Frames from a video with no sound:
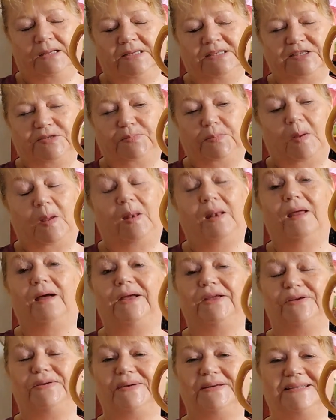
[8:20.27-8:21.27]

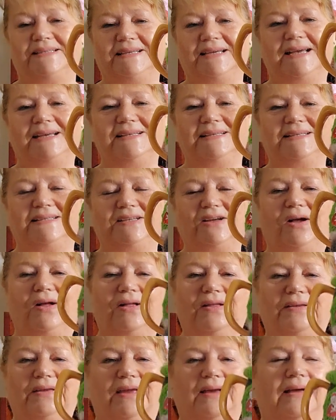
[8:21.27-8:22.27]
Spotlight USA
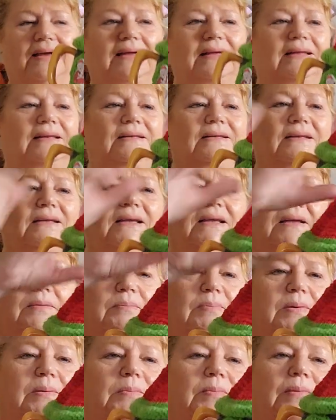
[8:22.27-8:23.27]
style yarn, a
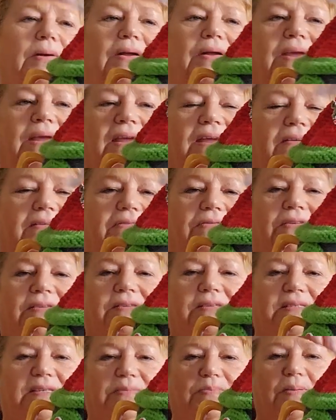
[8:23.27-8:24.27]
bit of mohair
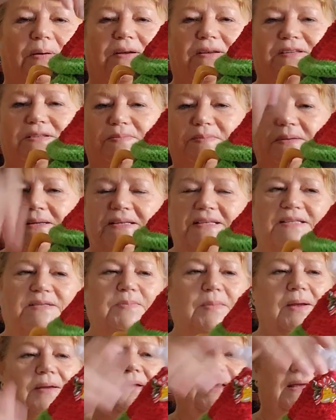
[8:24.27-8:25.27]
for supposedly
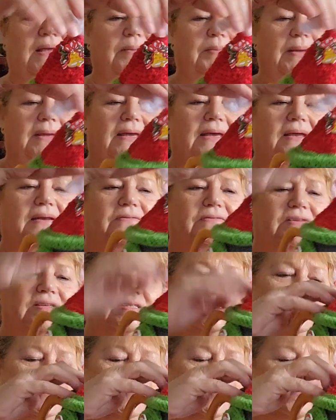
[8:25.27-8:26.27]
smoke coming out of his
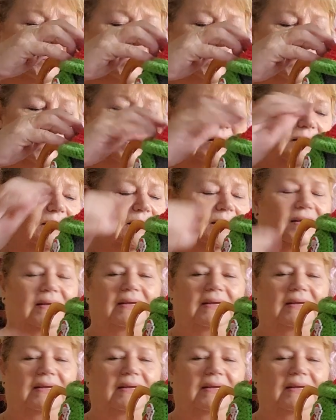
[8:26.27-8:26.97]
chimney.